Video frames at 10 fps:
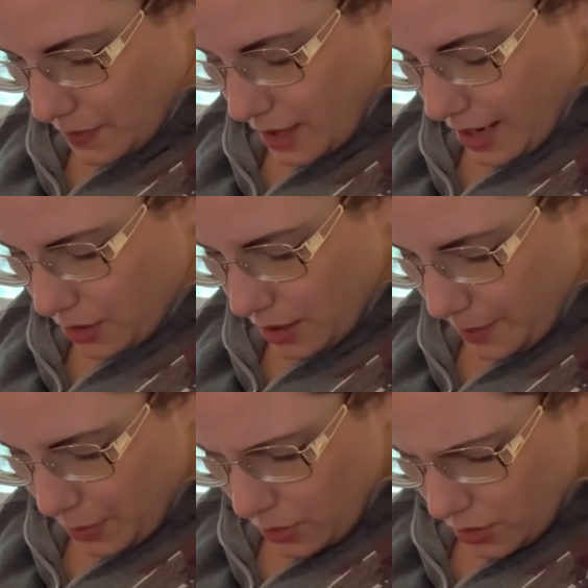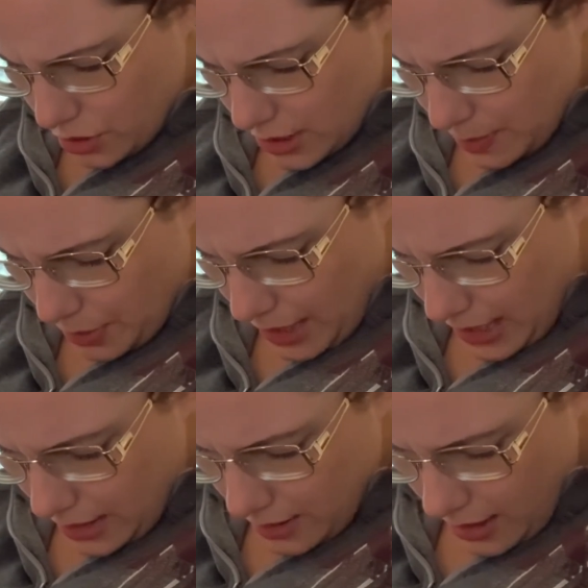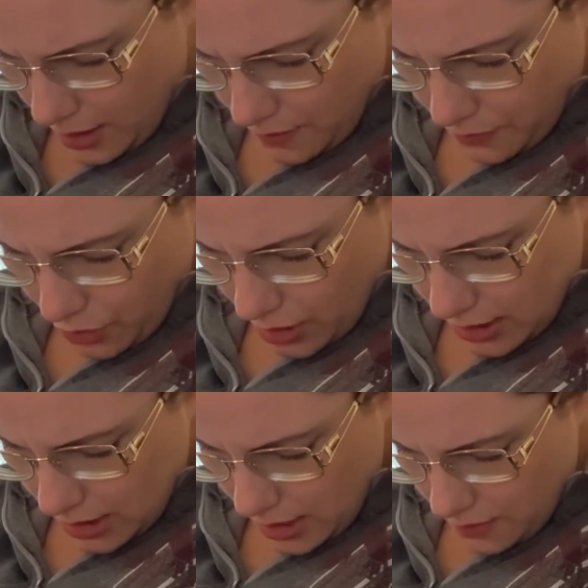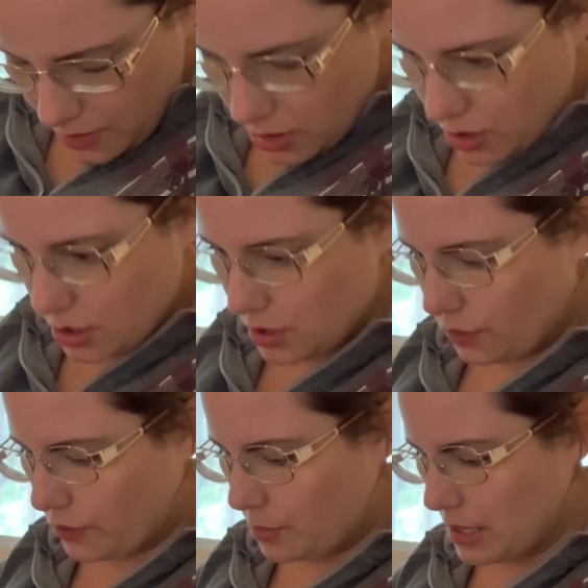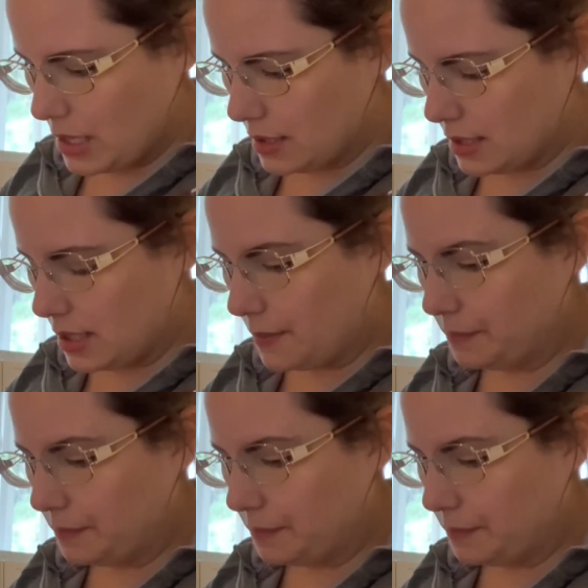out a couple just plain kind of crusty vintage silver beads.